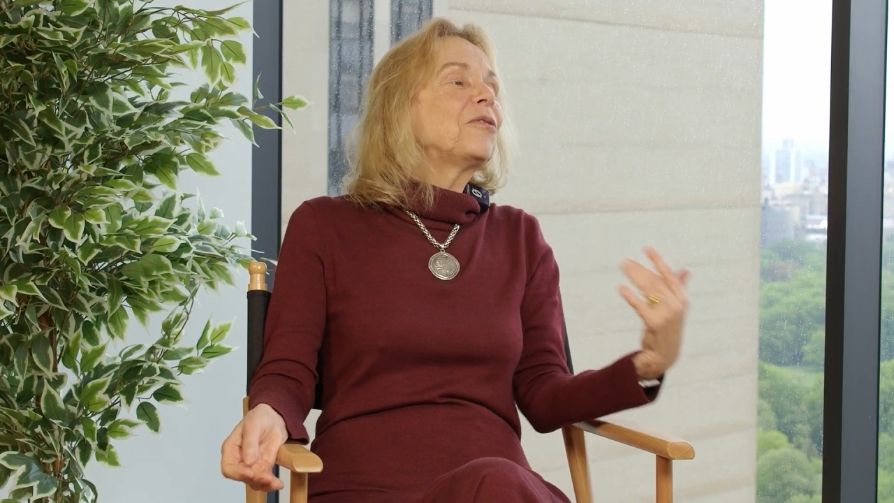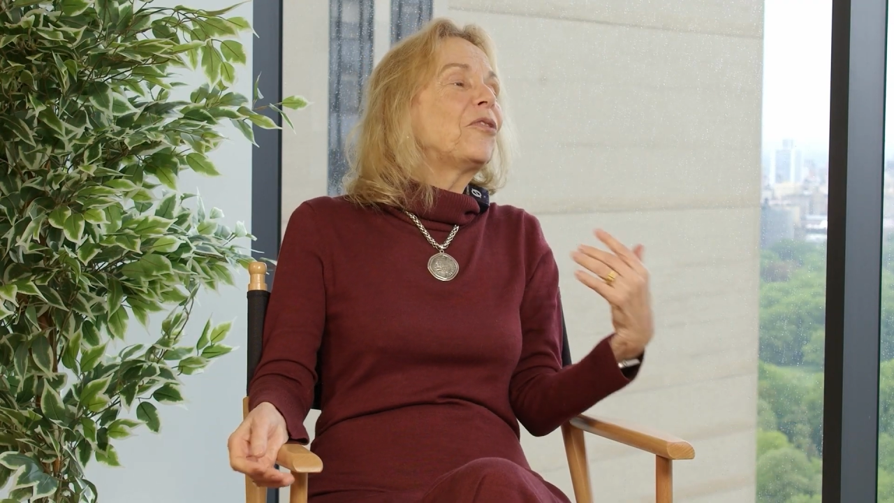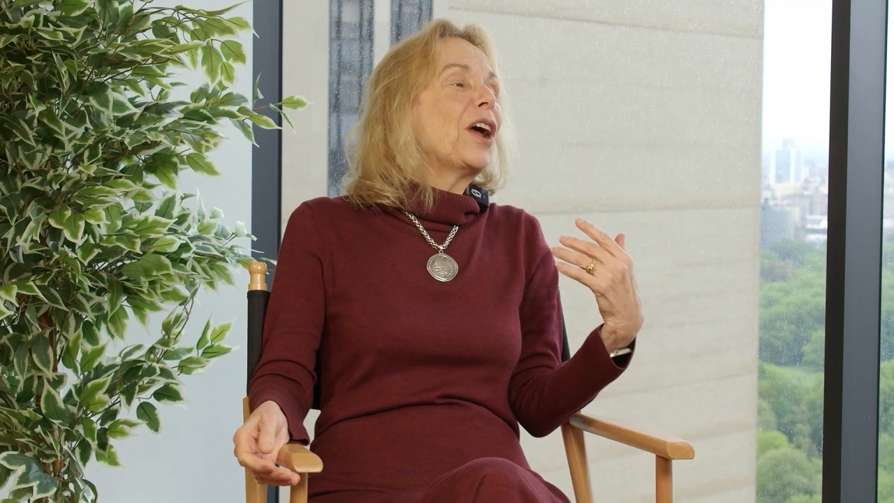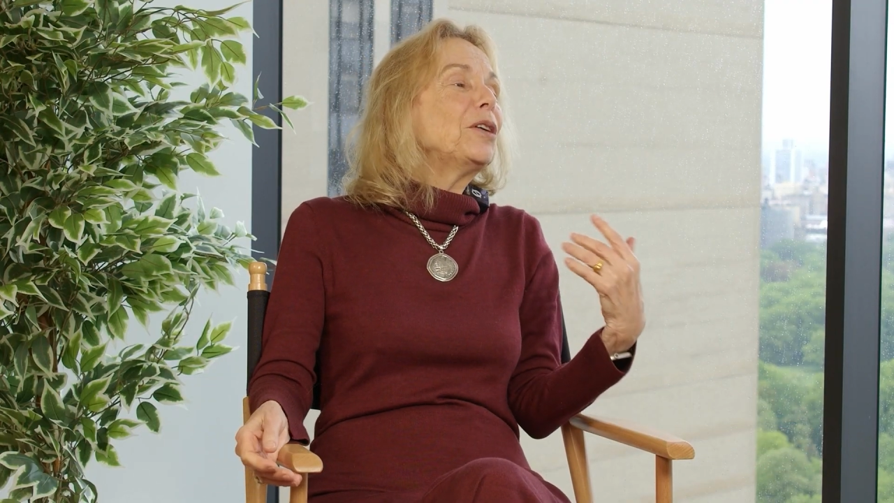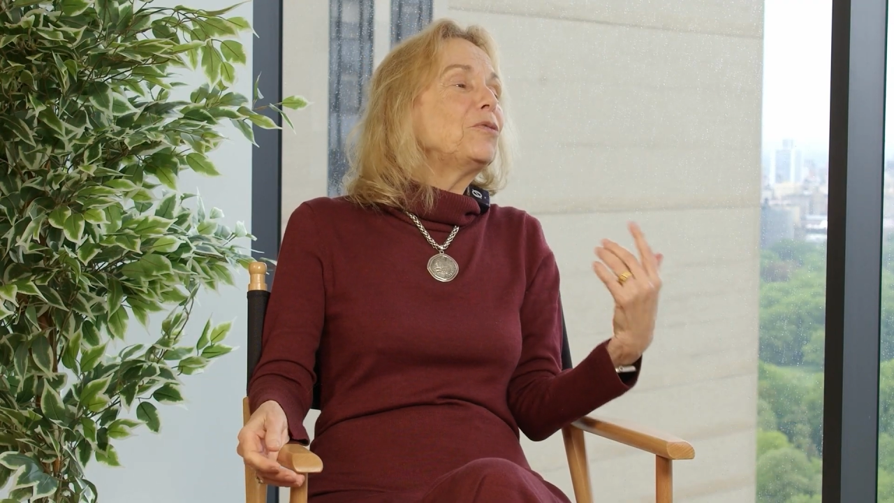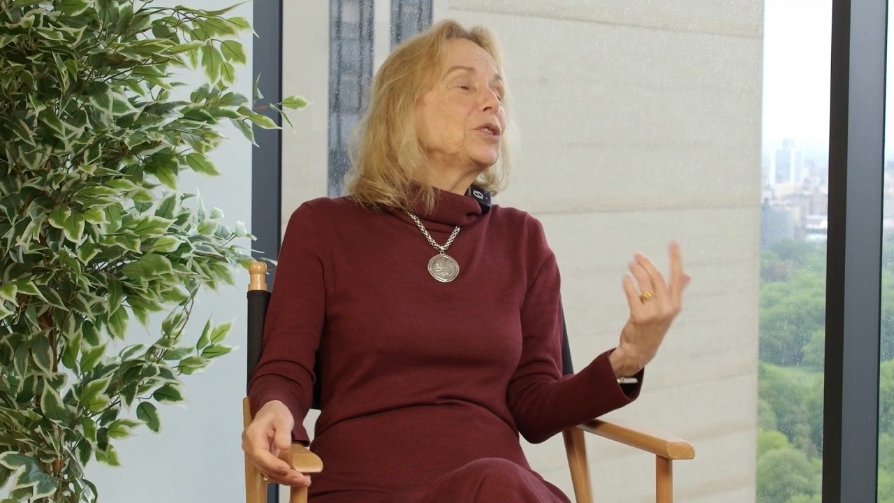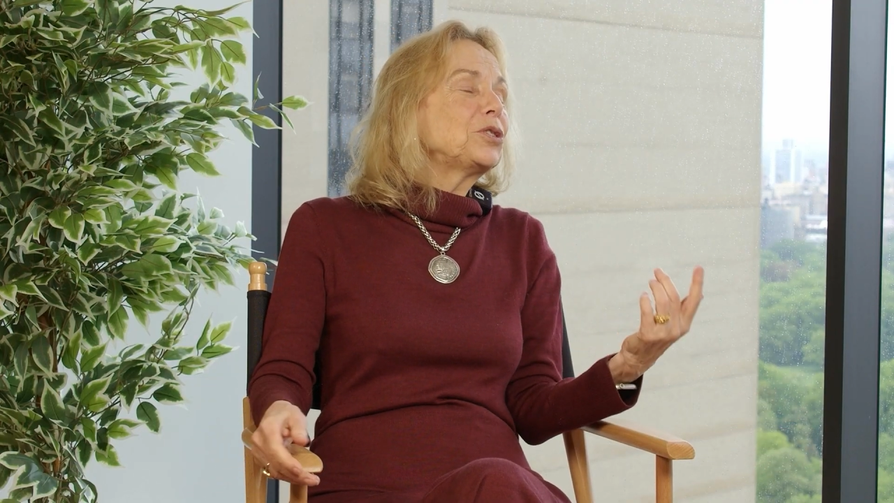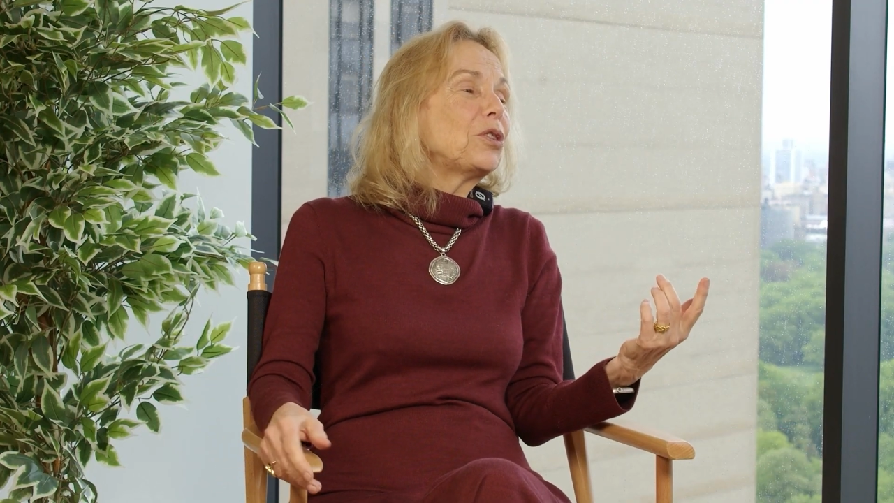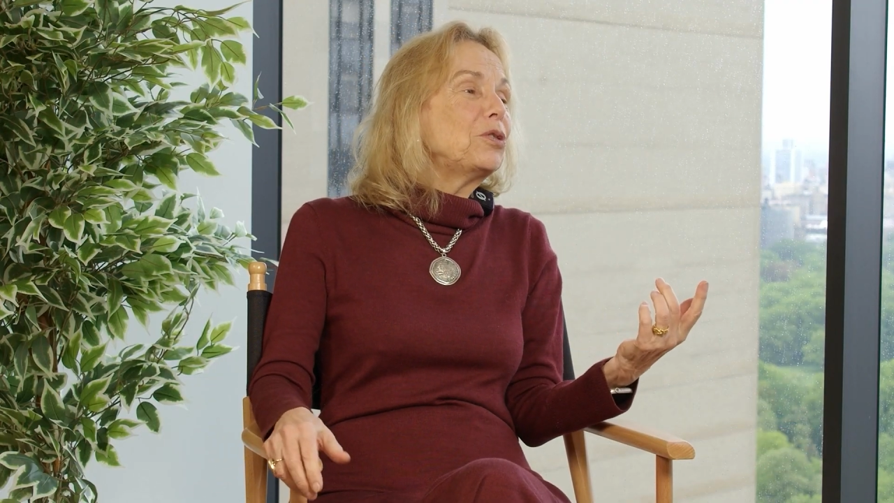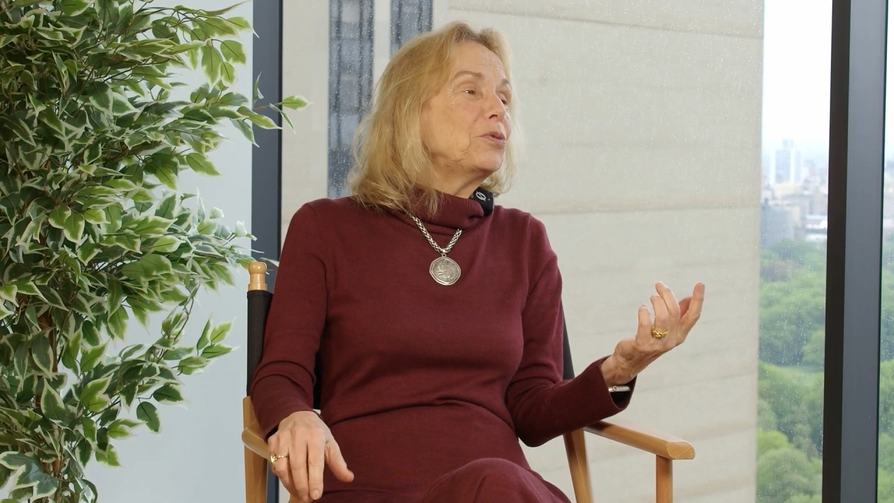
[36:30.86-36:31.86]
Frank was
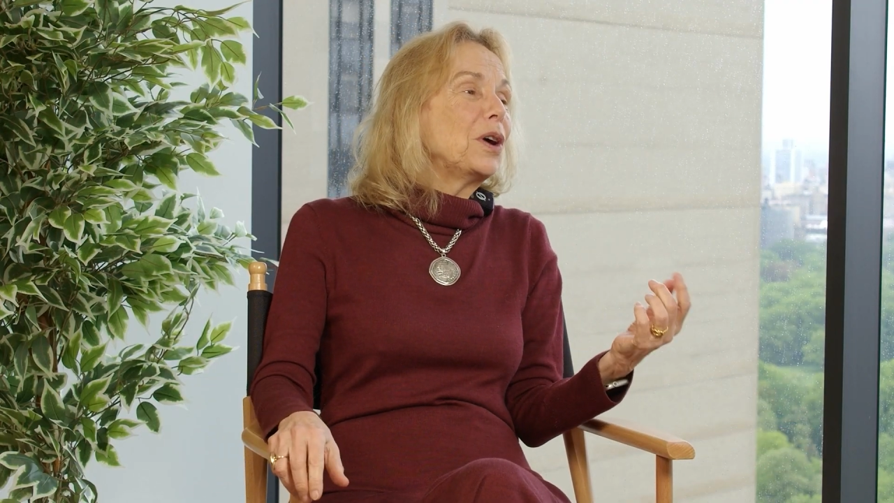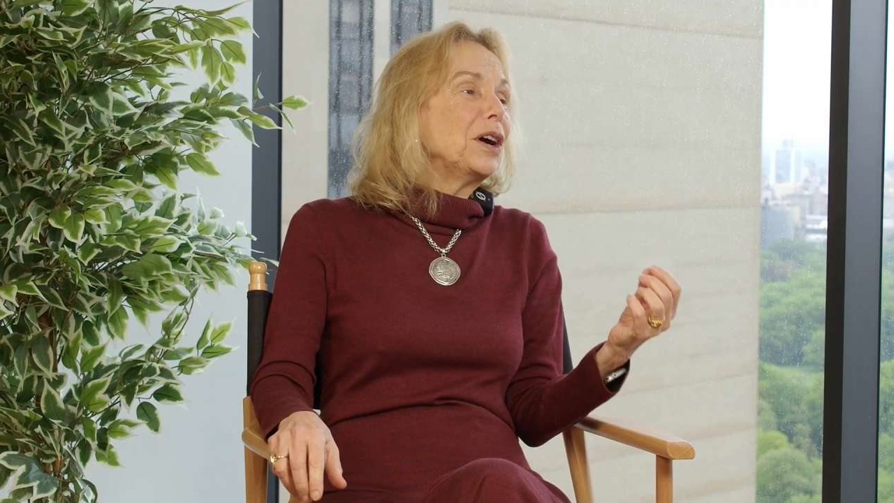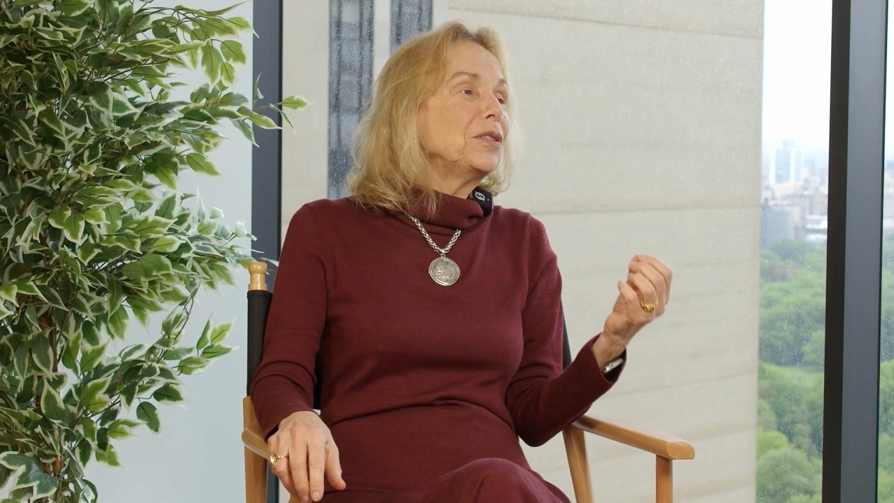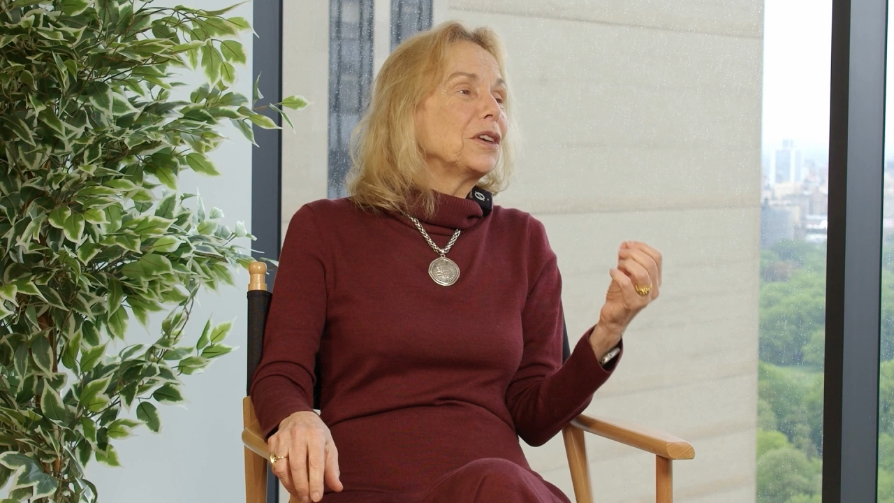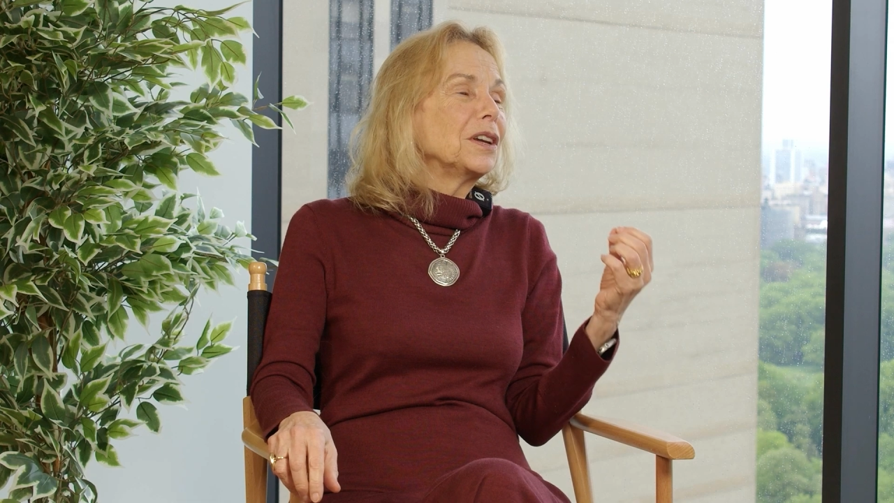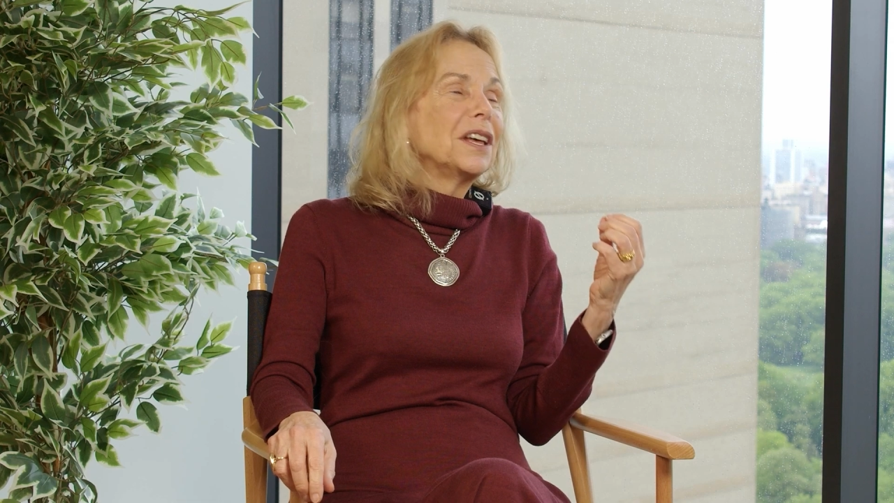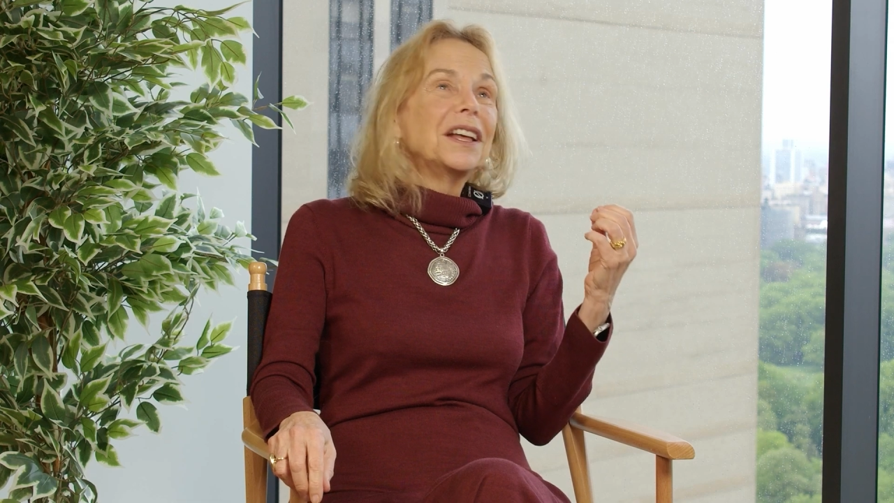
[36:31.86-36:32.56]
so aware that